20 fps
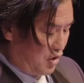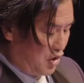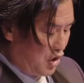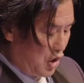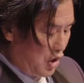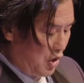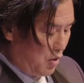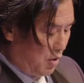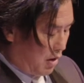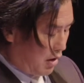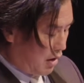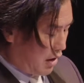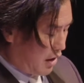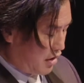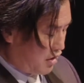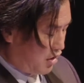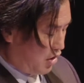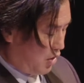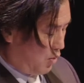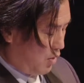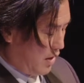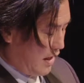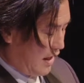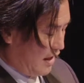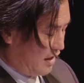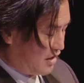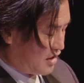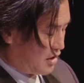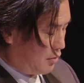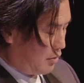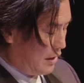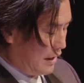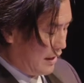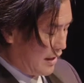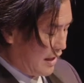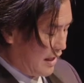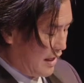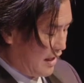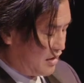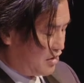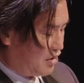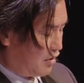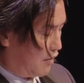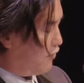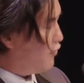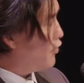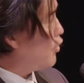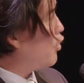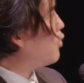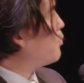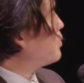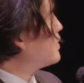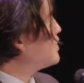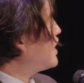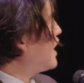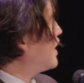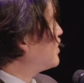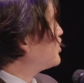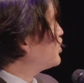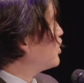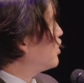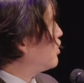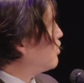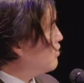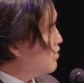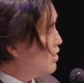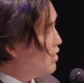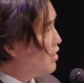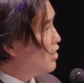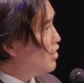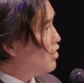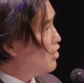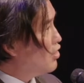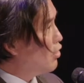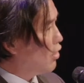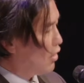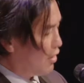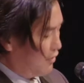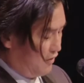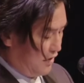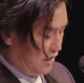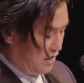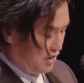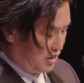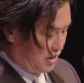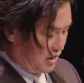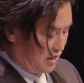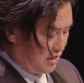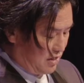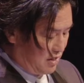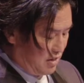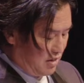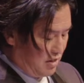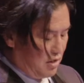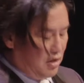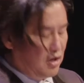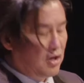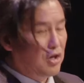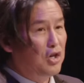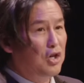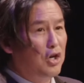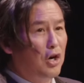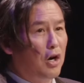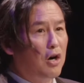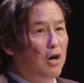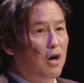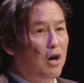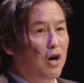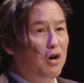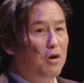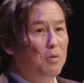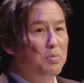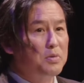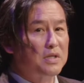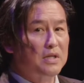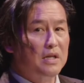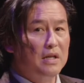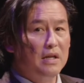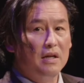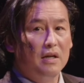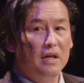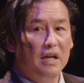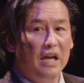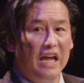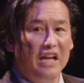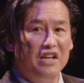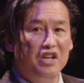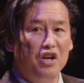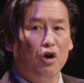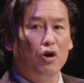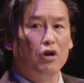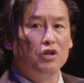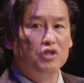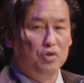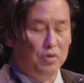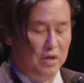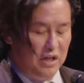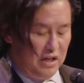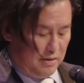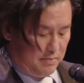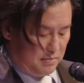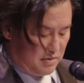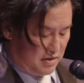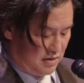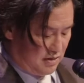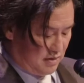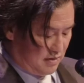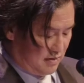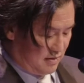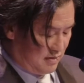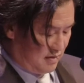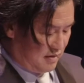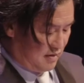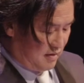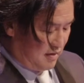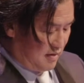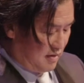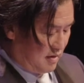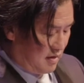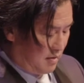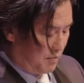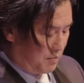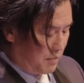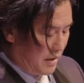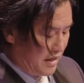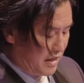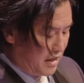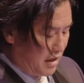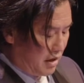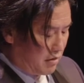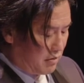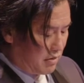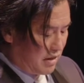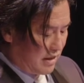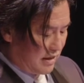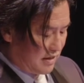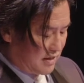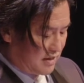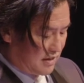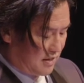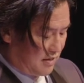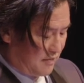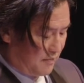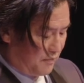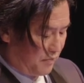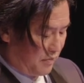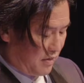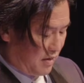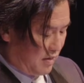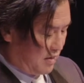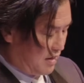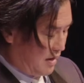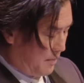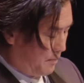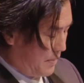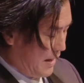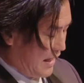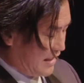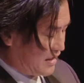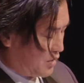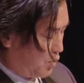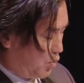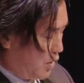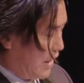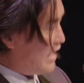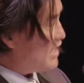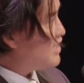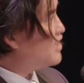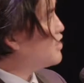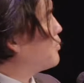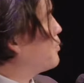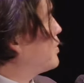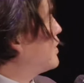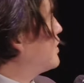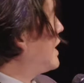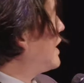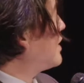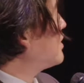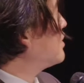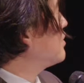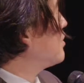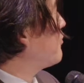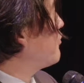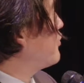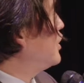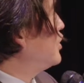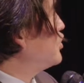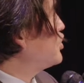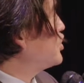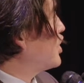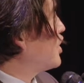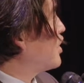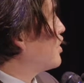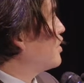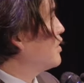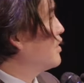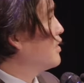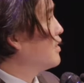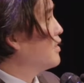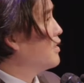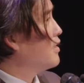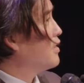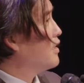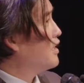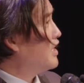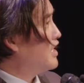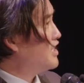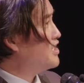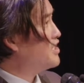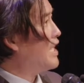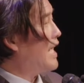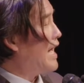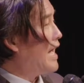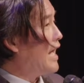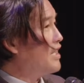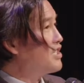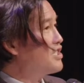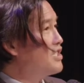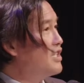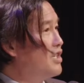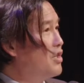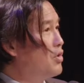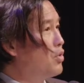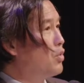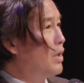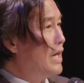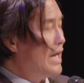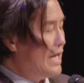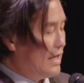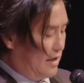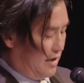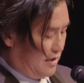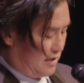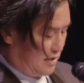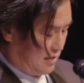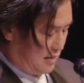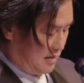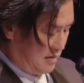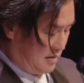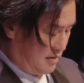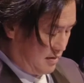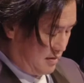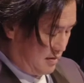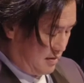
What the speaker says: You are on your way to realize your full potential, your vision, your hopes, and your dreams. But know this, the best way to predict the future is to actually create it.